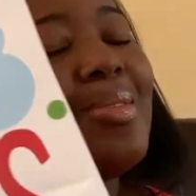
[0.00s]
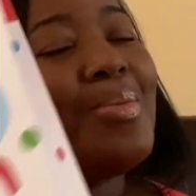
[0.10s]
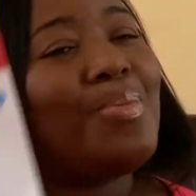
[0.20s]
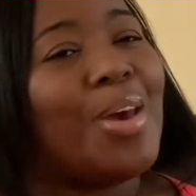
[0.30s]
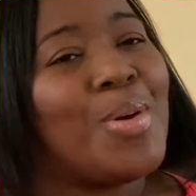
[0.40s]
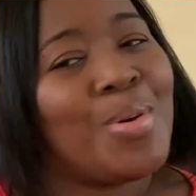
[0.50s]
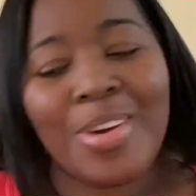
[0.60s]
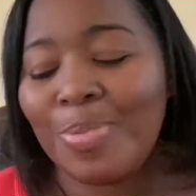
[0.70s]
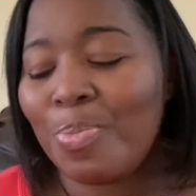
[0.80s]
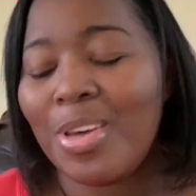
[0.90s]
Merry
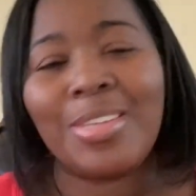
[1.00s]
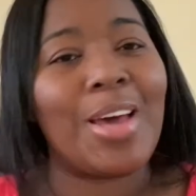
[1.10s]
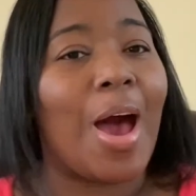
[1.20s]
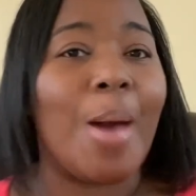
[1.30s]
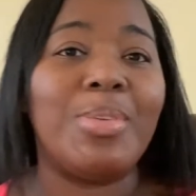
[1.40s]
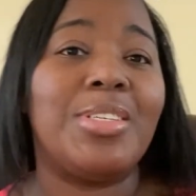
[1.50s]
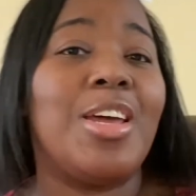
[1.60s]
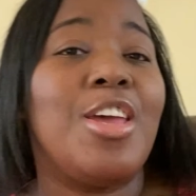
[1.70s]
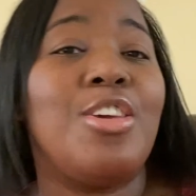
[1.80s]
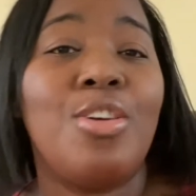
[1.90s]
Christmas. I am
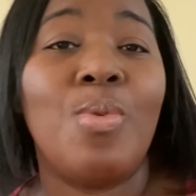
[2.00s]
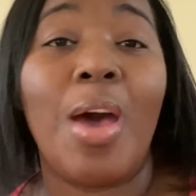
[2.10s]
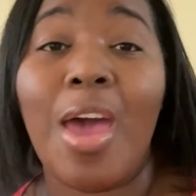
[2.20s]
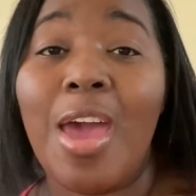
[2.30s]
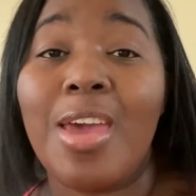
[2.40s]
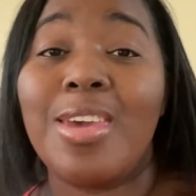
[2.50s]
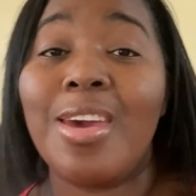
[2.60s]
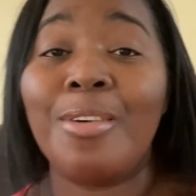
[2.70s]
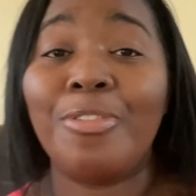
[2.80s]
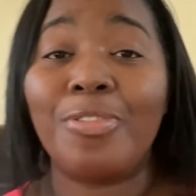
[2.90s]
sending you a
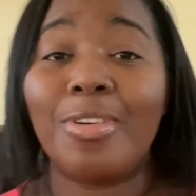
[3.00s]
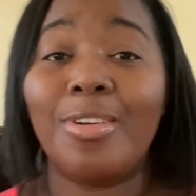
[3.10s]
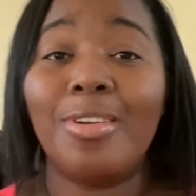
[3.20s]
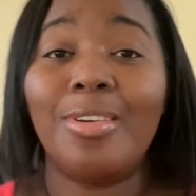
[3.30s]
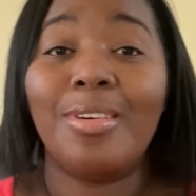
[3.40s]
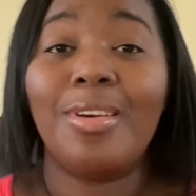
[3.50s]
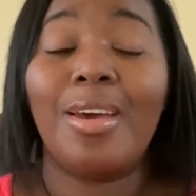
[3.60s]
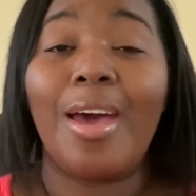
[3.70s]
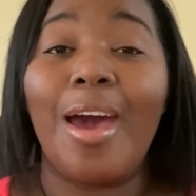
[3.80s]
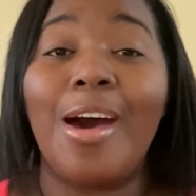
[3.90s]
gift
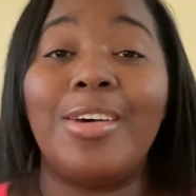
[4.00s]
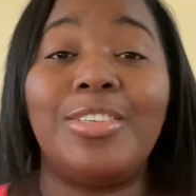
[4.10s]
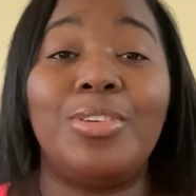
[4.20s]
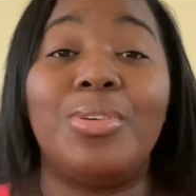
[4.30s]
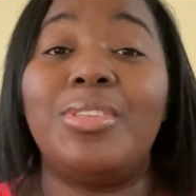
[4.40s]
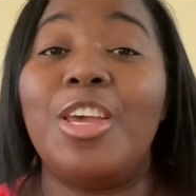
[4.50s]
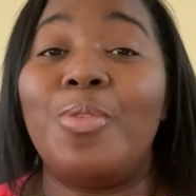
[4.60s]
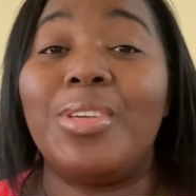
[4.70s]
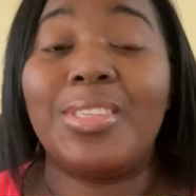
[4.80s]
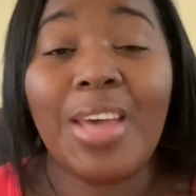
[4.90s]
as your
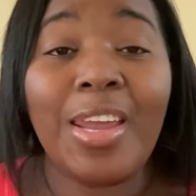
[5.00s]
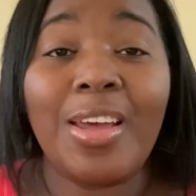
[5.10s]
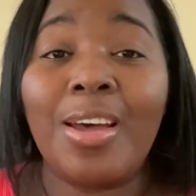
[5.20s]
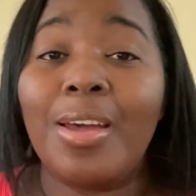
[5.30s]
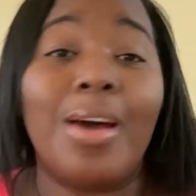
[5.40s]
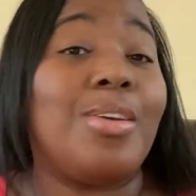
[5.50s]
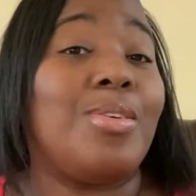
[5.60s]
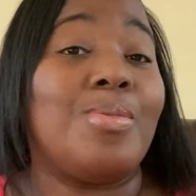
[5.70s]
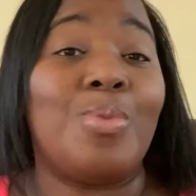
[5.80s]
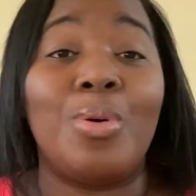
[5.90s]
Secret Santa.
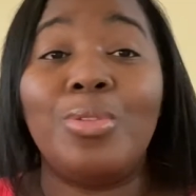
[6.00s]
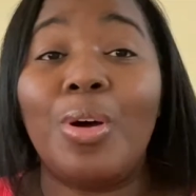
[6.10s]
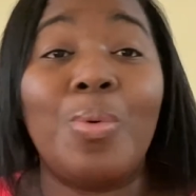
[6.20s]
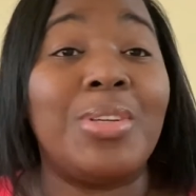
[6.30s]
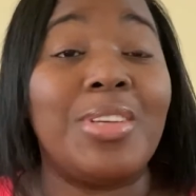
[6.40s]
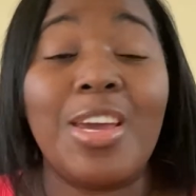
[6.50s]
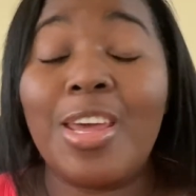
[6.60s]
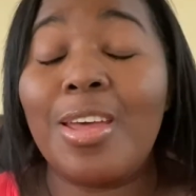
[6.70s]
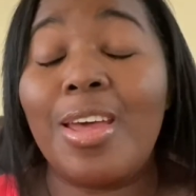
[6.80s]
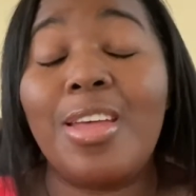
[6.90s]
You won't know what's in
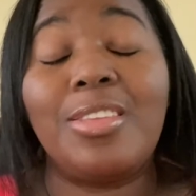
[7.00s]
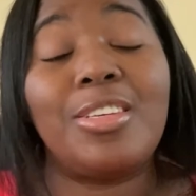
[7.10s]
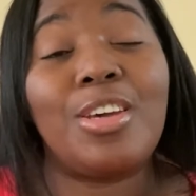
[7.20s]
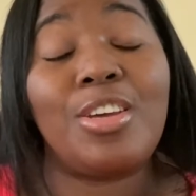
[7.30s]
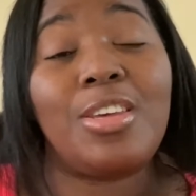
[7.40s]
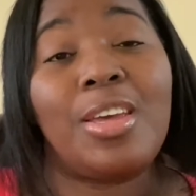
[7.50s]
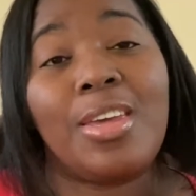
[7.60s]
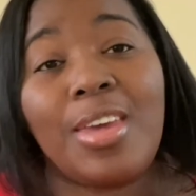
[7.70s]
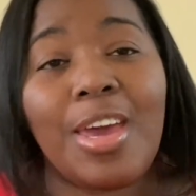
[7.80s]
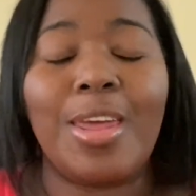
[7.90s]
it until you
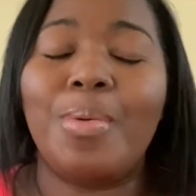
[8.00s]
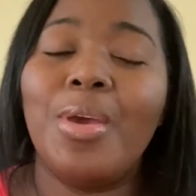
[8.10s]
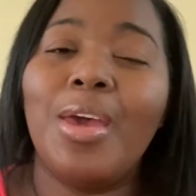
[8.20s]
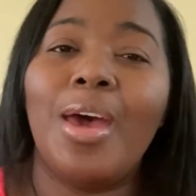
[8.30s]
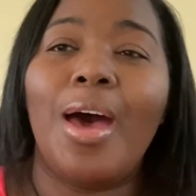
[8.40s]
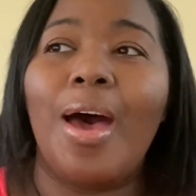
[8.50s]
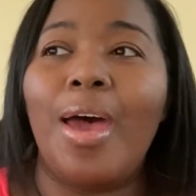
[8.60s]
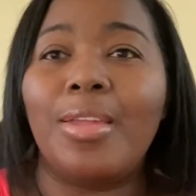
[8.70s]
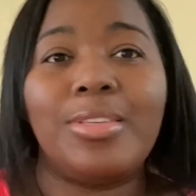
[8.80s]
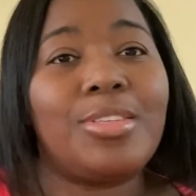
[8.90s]
get it.
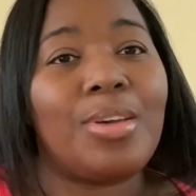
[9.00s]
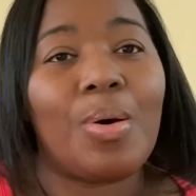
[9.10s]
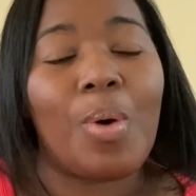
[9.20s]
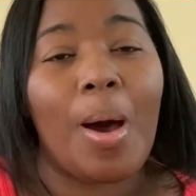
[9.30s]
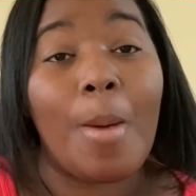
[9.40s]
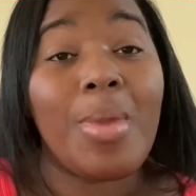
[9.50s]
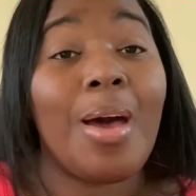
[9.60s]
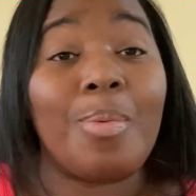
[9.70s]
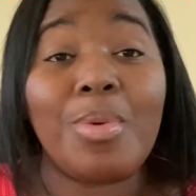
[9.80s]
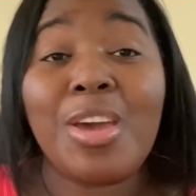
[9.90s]
And so, um,
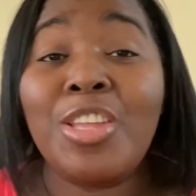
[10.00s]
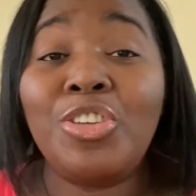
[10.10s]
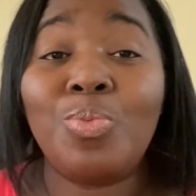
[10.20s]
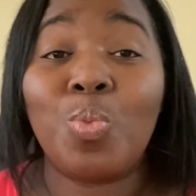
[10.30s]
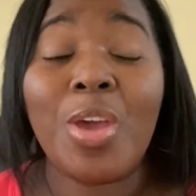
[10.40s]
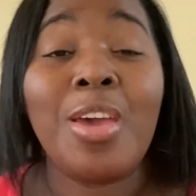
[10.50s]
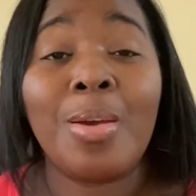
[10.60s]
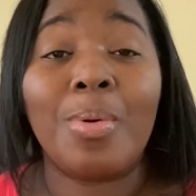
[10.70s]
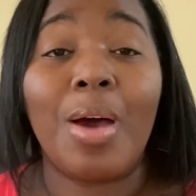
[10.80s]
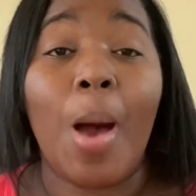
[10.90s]
yeah, each
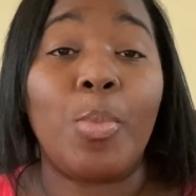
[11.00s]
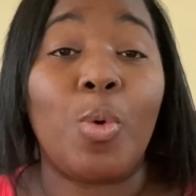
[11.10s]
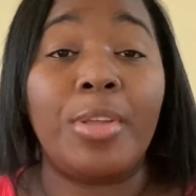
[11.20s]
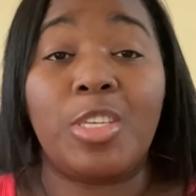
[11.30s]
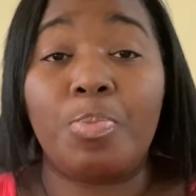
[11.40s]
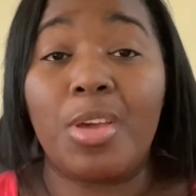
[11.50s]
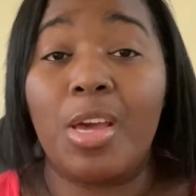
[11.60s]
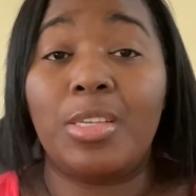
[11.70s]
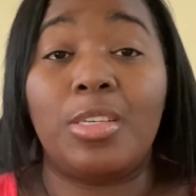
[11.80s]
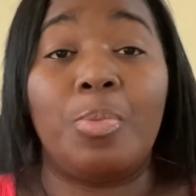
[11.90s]
week I'm going to
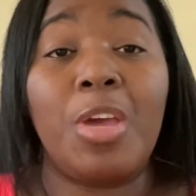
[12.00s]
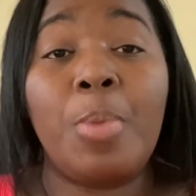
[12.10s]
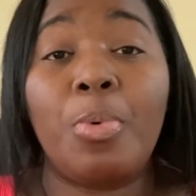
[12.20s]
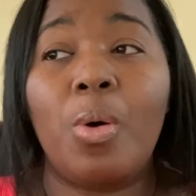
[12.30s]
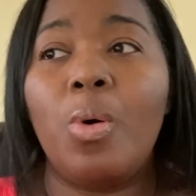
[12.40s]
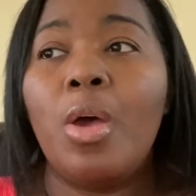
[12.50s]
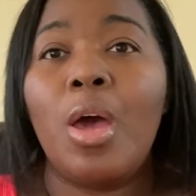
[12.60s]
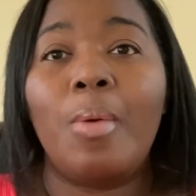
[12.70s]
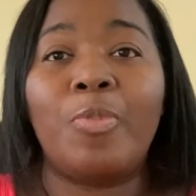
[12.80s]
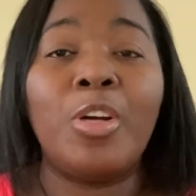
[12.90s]
pick some people.
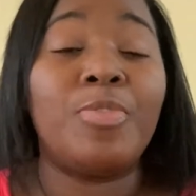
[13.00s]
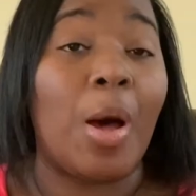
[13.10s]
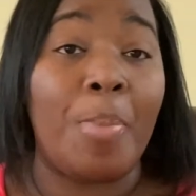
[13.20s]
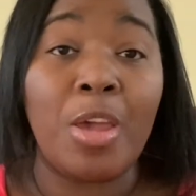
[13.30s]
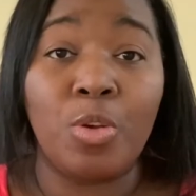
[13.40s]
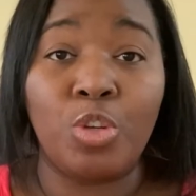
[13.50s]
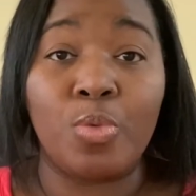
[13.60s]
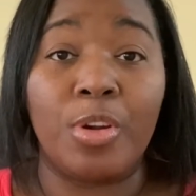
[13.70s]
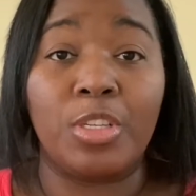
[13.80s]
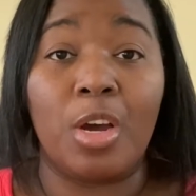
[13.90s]
First, of all, I pick YouTube
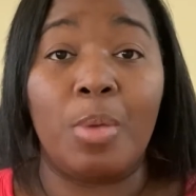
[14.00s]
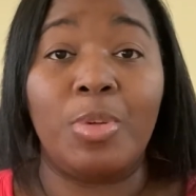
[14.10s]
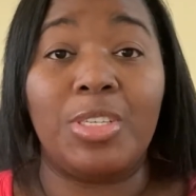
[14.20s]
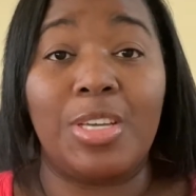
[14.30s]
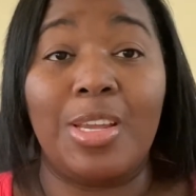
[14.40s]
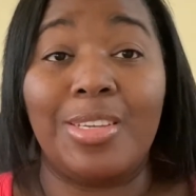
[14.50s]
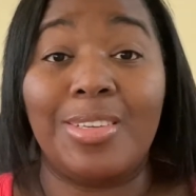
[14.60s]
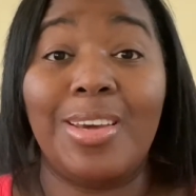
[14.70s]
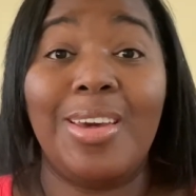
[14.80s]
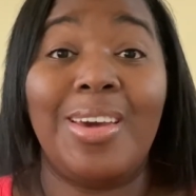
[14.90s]
where to start, I'm going to just say this.
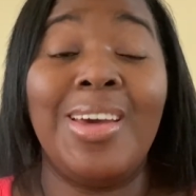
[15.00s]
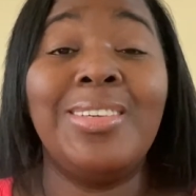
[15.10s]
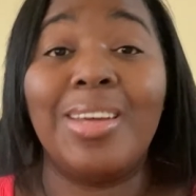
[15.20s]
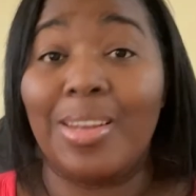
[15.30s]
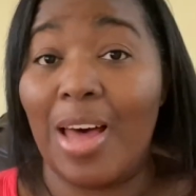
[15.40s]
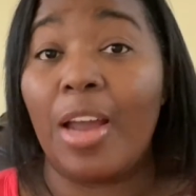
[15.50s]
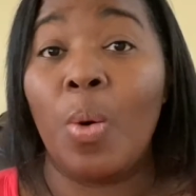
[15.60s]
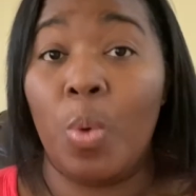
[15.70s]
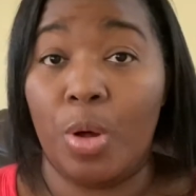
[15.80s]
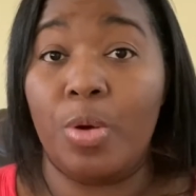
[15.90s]
It's a lot
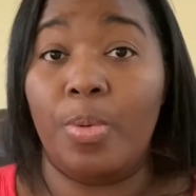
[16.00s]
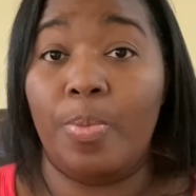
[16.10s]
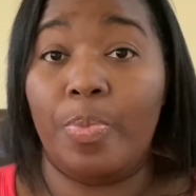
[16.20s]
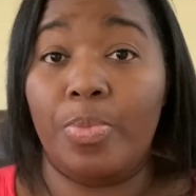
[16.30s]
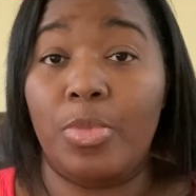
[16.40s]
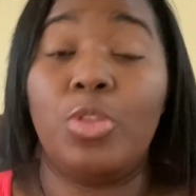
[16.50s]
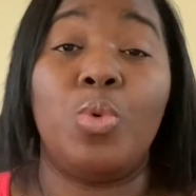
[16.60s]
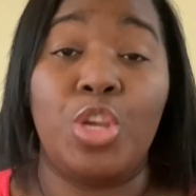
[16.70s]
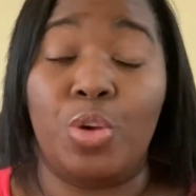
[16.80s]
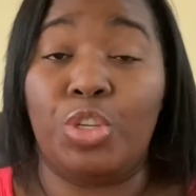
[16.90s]
of work
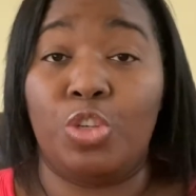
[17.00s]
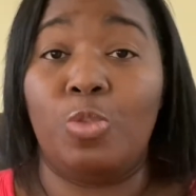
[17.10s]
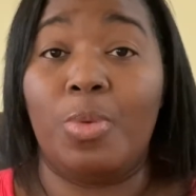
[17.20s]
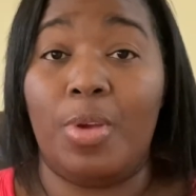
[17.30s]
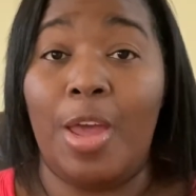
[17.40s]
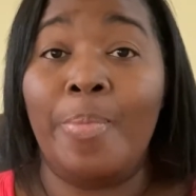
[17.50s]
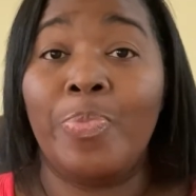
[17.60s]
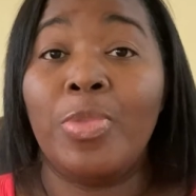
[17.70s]
doing YouTube, okay?